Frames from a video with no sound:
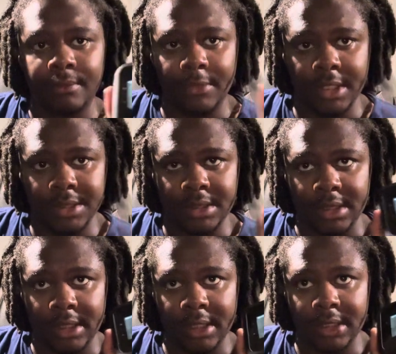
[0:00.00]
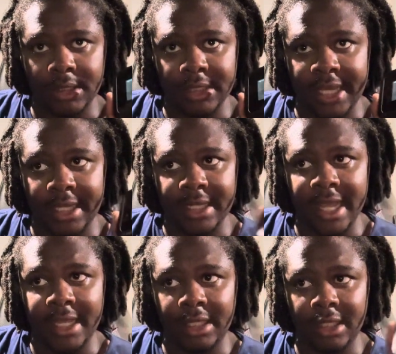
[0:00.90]
This is a
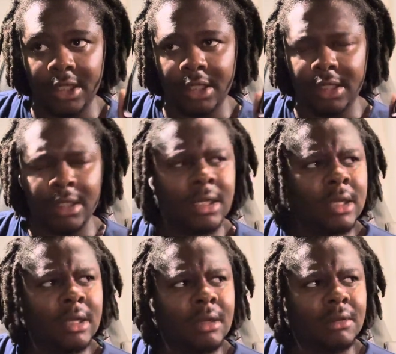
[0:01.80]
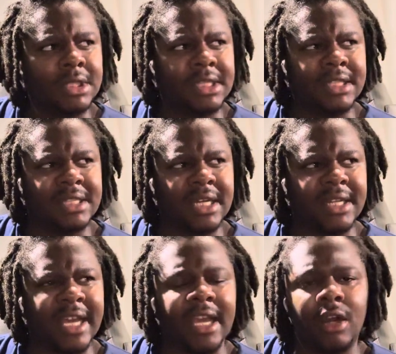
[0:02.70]
Netgear, I'm gonna say it's the
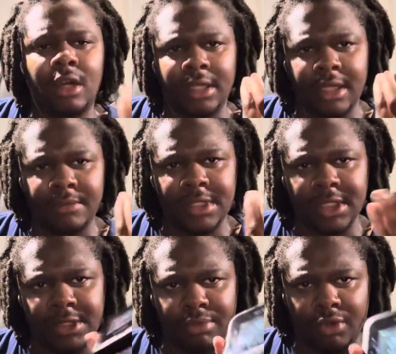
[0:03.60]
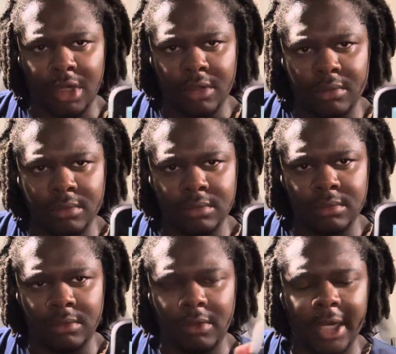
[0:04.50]
Nighthawk M6 Pro,
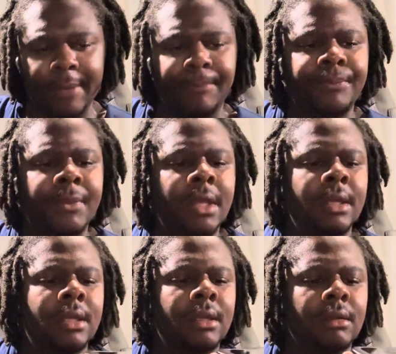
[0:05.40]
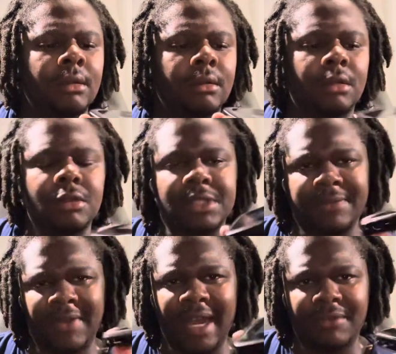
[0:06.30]
right? Close to
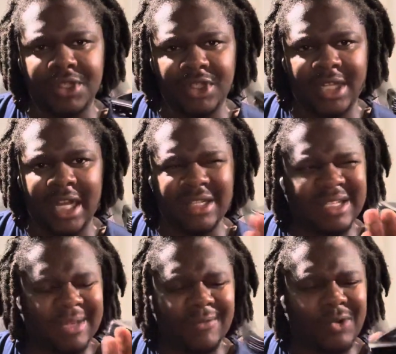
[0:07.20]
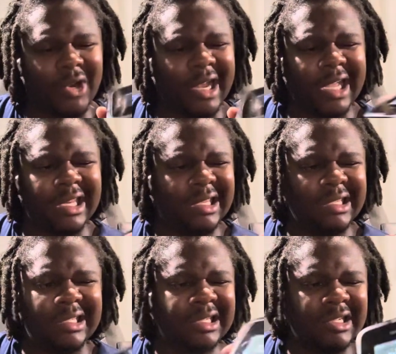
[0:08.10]
$500, like
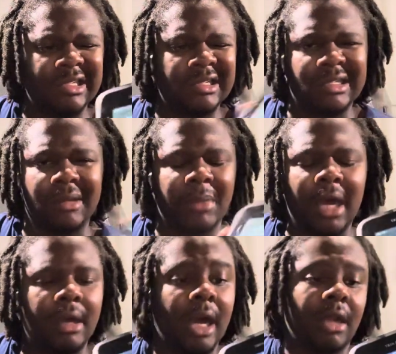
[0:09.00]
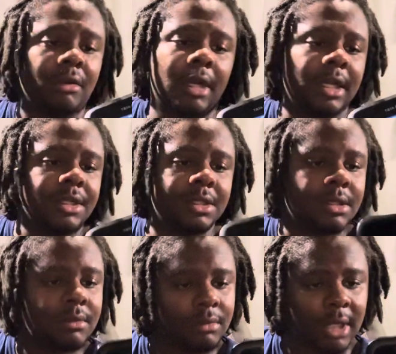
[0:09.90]
$480-ish, something. I don't know,
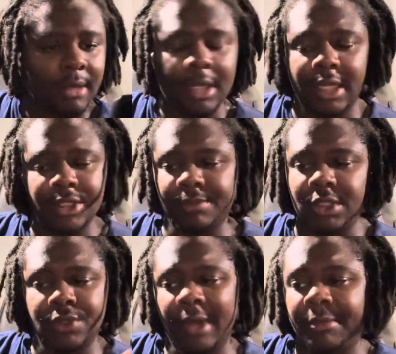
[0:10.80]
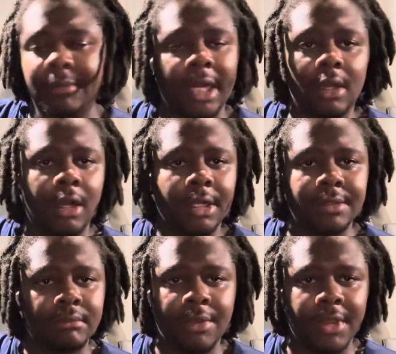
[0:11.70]
I just be swiping my card
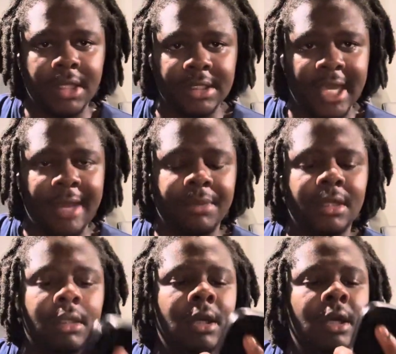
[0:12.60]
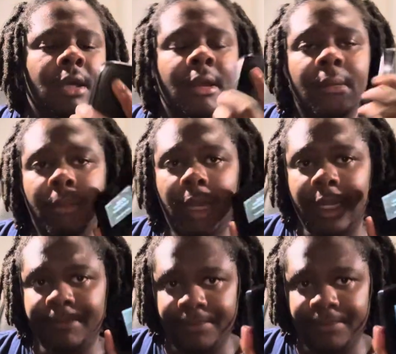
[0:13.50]
and things happen. But